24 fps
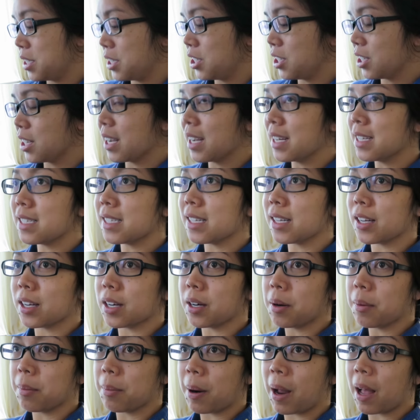Did you guys
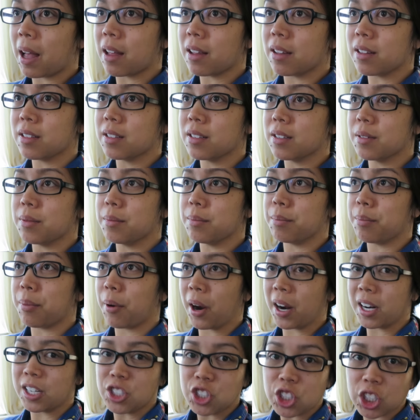hear about
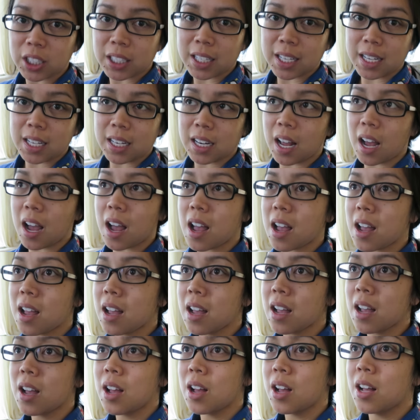
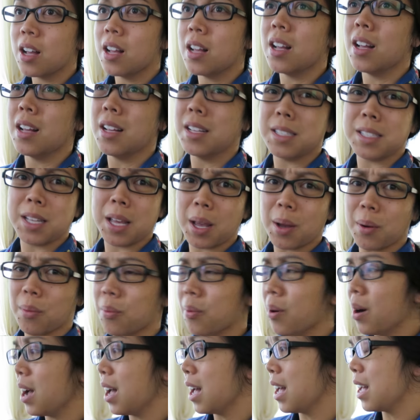Brangelina? Say
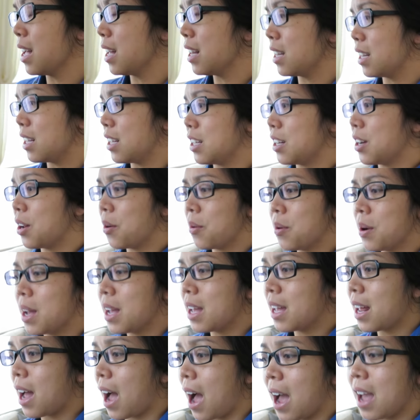what? You know
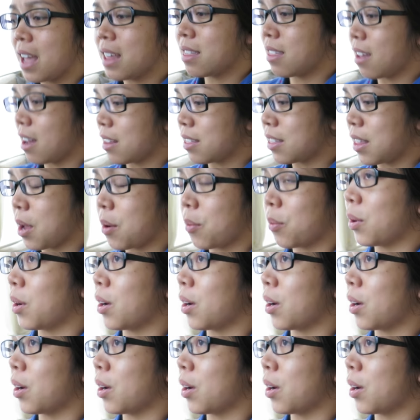what? I thought they